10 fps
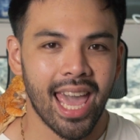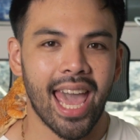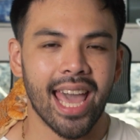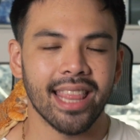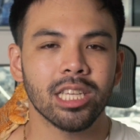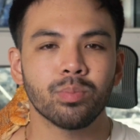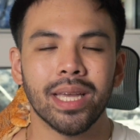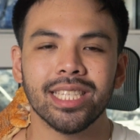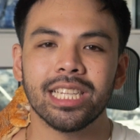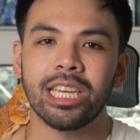and this
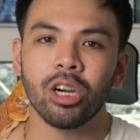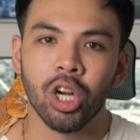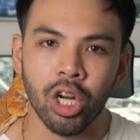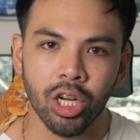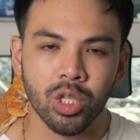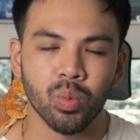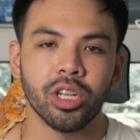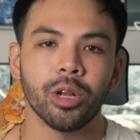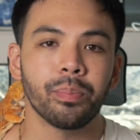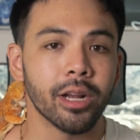basically occurs when
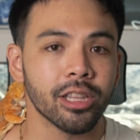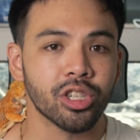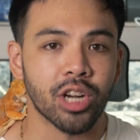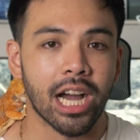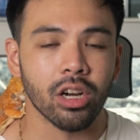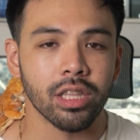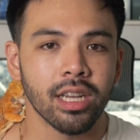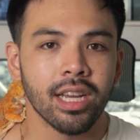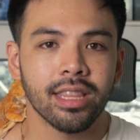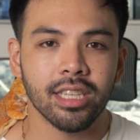your bearded dragon
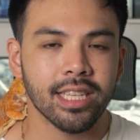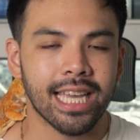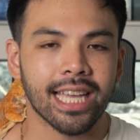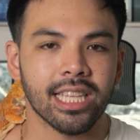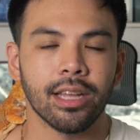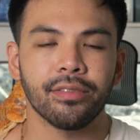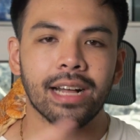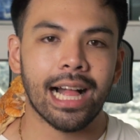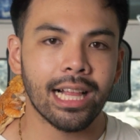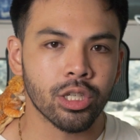doesn't get enough
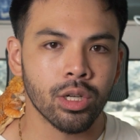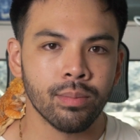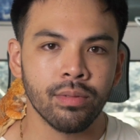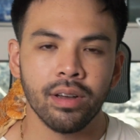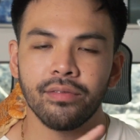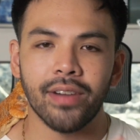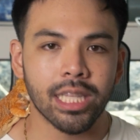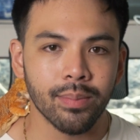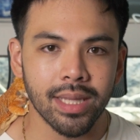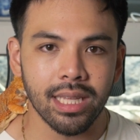calcium,
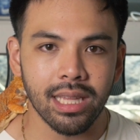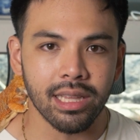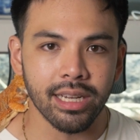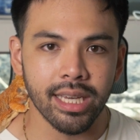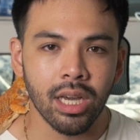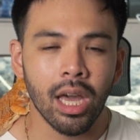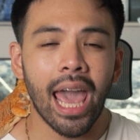vitamin D3,